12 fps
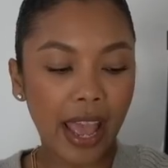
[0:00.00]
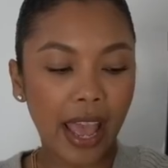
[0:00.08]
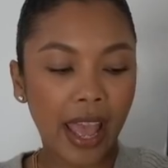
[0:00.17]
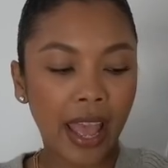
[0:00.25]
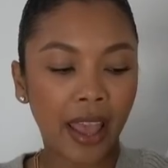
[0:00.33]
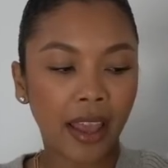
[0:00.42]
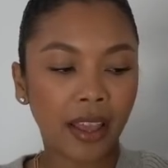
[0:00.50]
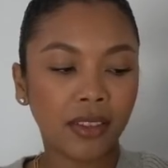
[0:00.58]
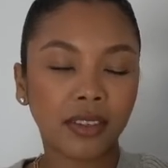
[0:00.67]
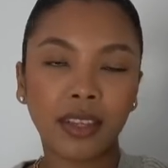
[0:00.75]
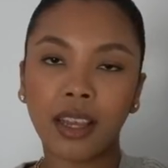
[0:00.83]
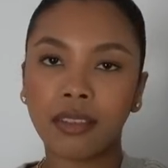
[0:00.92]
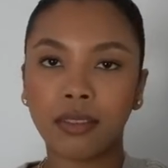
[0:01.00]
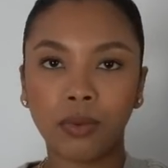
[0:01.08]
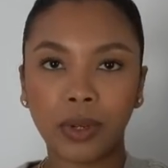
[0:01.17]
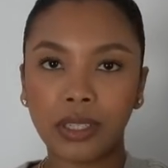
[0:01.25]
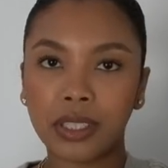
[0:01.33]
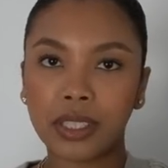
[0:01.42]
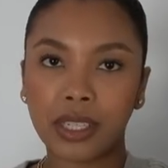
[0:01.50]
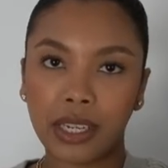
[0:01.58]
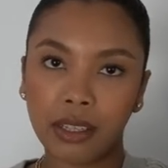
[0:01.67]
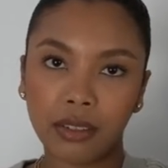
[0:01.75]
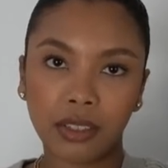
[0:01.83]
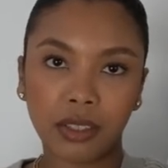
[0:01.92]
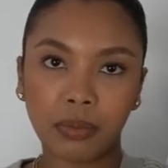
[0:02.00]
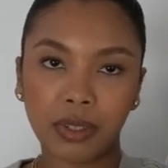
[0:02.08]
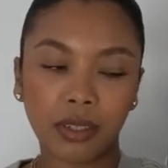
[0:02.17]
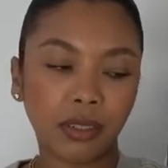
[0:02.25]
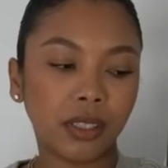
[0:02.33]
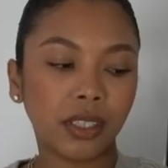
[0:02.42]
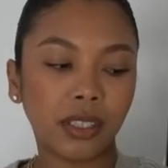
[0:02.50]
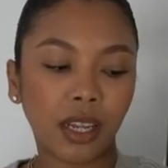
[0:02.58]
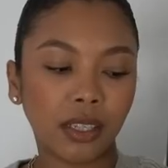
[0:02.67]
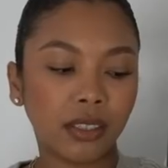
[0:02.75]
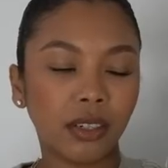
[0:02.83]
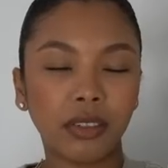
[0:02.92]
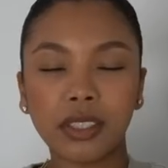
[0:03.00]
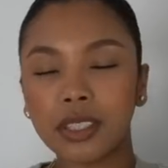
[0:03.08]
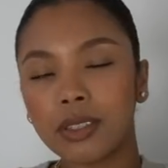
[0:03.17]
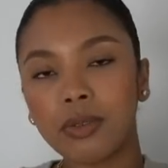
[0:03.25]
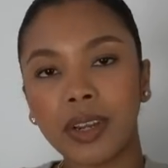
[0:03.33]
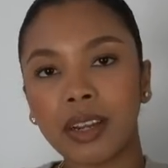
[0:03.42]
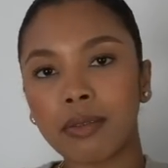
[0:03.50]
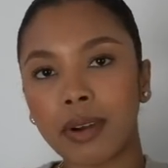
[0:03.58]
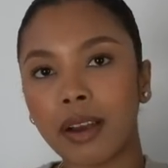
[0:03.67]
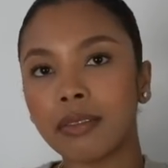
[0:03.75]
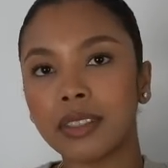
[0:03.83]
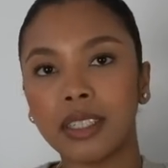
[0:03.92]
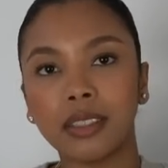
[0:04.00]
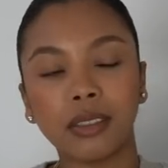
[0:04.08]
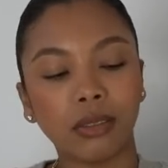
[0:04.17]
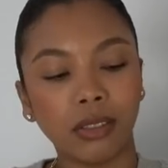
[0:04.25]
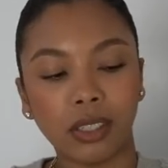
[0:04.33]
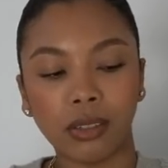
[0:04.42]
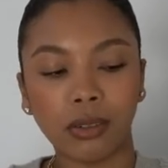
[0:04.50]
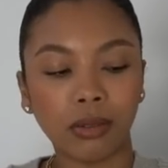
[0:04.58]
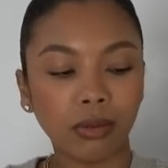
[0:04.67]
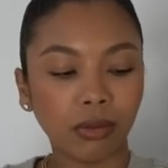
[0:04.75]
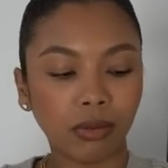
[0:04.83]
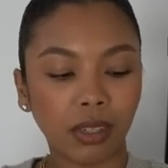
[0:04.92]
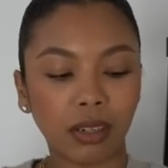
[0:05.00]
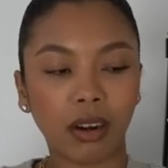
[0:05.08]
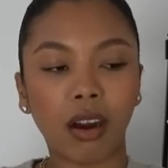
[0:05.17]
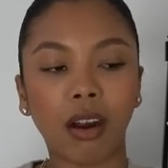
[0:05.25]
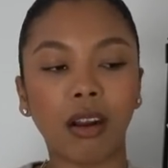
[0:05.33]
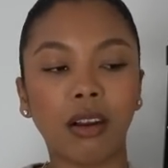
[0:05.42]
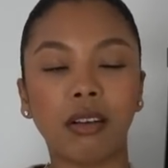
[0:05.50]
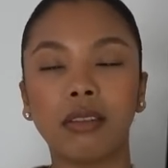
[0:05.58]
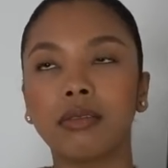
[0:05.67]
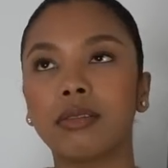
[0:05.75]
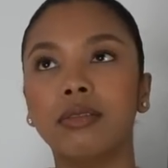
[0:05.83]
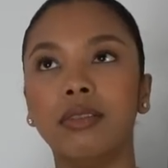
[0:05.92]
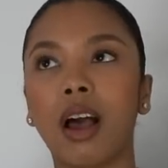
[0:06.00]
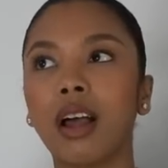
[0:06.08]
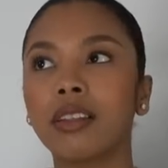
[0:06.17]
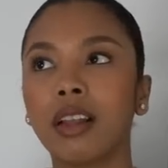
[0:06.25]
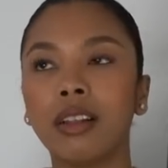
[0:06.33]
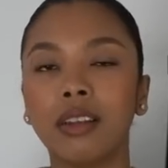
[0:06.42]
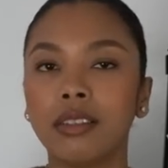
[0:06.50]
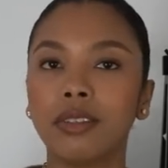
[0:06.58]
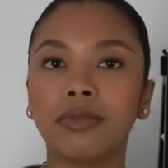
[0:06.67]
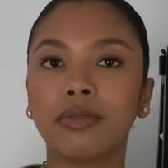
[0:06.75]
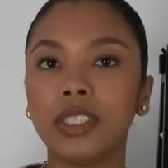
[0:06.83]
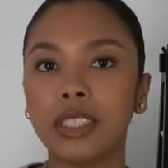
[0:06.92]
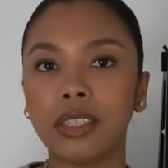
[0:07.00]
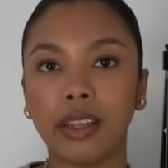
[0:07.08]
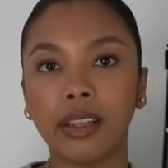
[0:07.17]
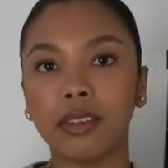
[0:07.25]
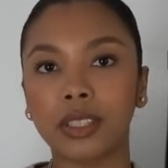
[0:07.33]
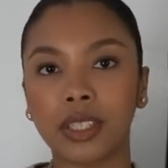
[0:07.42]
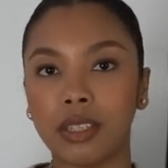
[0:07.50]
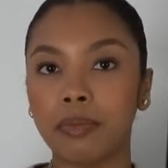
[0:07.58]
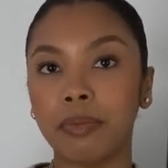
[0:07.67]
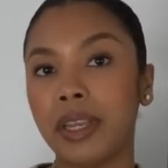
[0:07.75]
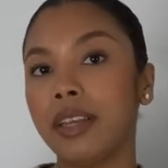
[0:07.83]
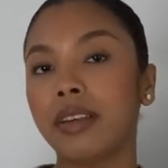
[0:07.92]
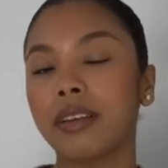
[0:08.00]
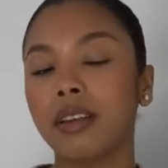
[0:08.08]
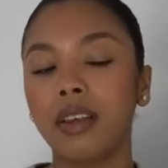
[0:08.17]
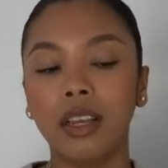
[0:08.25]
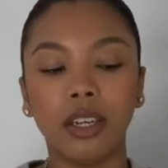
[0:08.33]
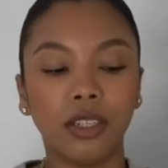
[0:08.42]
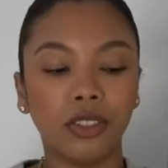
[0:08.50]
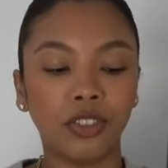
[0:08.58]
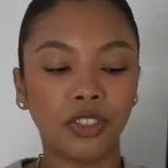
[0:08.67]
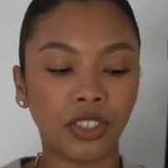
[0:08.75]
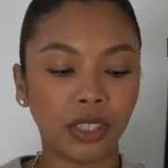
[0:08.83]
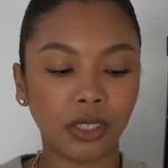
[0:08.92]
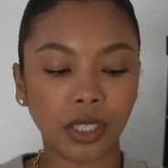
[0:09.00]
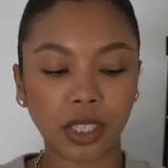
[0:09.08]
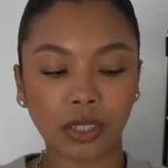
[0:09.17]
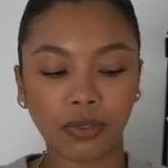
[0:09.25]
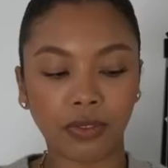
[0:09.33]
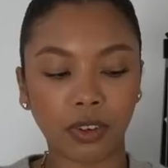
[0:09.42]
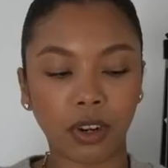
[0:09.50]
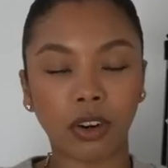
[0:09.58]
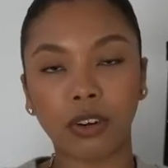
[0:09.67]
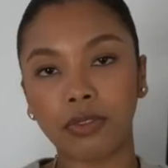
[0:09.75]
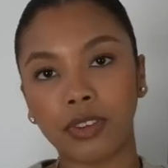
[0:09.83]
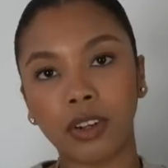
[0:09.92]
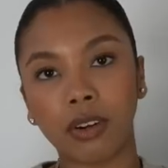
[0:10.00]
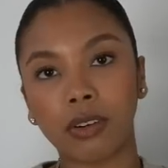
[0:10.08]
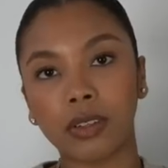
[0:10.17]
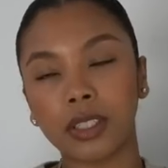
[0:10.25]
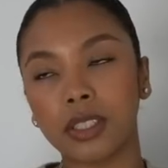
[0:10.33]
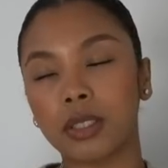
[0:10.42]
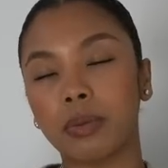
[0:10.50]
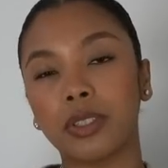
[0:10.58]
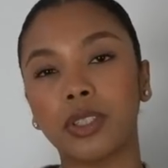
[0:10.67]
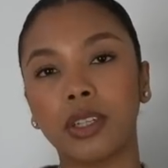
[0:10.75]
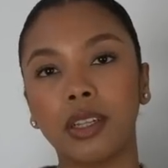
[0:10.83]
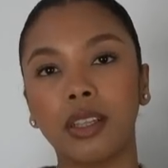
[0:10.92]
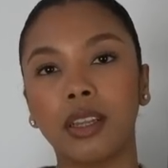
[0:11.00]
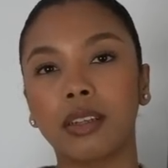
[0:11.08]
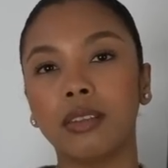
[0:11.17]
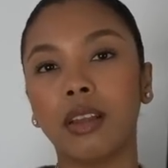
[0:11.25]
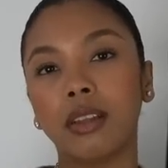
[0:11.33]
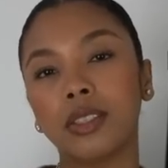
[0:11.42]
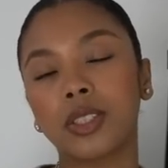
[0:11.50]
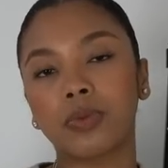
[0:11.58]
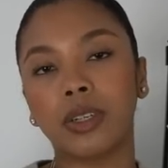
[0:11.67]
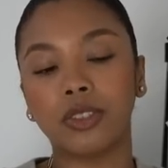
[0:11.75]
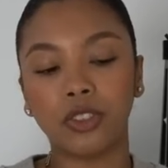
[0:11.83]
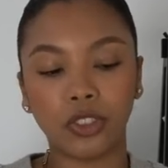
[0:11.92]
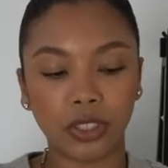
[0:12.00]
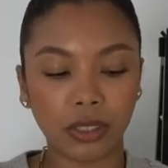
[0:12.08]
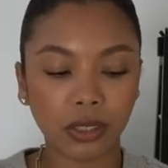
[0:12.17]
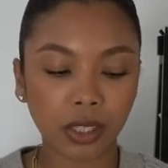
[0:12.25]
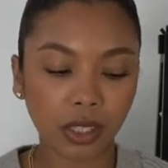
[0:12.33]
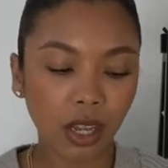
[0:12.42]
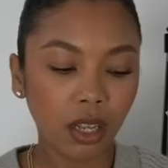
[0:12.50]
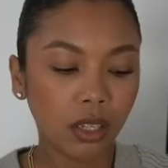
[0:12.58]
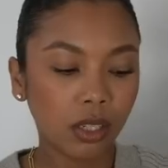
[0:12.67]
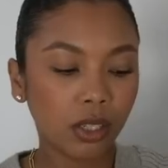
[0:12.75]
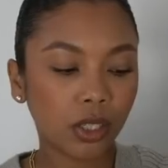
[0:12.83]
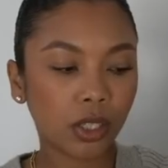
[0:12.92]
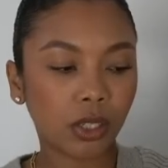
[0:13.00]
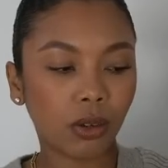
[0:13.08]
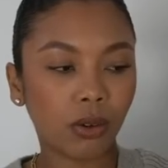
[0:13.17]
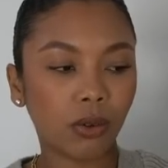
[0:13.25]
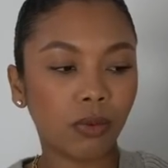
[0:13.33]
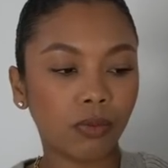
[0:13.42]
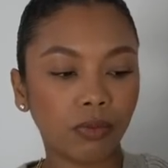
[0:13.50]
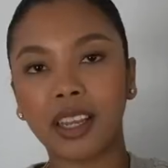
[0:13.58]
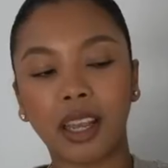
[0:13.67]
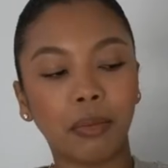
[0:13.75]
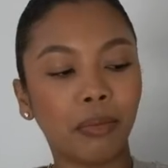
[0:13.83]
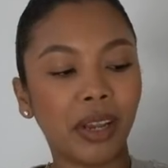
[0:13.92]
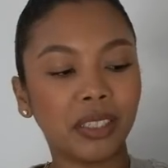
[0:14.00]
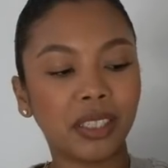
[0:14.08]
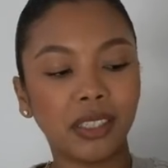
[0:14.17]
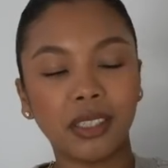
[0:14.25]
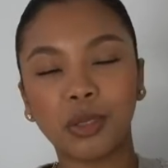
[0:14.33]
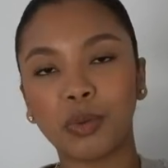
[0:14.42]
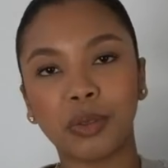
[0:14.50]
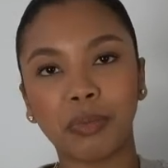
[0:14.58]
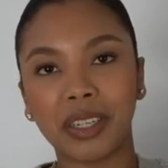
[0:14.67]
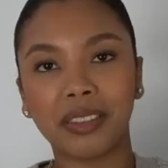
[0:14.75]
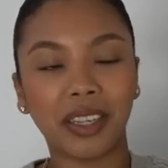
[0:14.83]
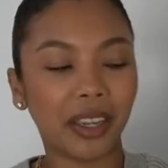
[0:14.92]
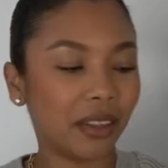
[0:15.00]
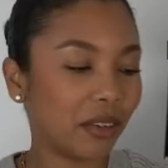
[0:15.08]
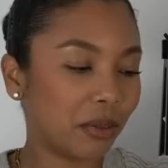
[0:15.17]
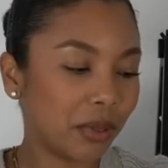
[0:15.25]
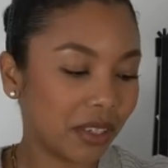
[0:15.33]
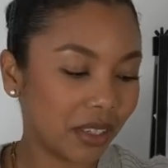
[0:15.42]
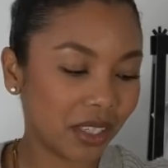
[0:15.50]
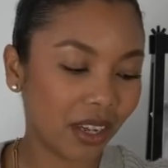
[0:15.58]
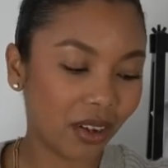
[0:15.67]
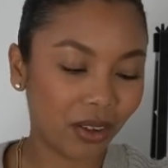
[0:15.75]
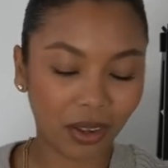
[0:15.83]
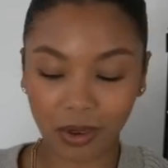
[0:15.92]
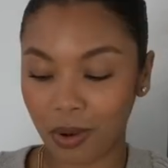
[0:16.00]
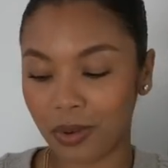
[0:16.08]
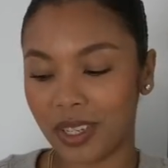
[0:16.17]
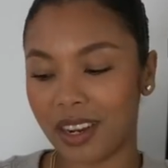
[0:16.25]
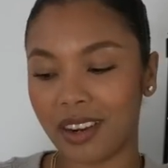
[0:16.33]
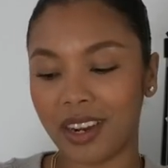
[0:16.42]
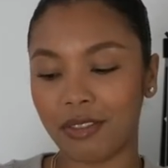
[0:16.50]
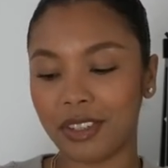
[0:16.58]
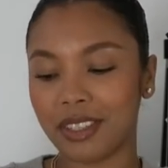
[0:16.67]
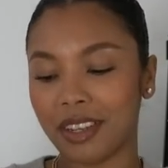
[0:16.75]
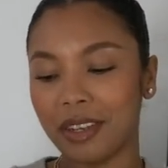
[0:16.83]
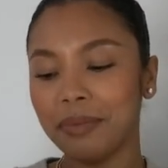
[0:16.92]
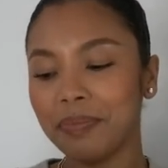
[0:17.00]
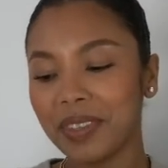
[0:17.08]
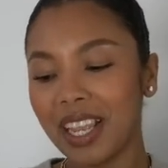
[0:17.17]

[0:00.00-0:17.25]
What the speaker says: and get the waist tailored, because there is no way around it. You know, there are not a lot of retailers that make jeans for curvy girls, especially like non-stretch jeans. So I'm besties with my tailor because I go there every time.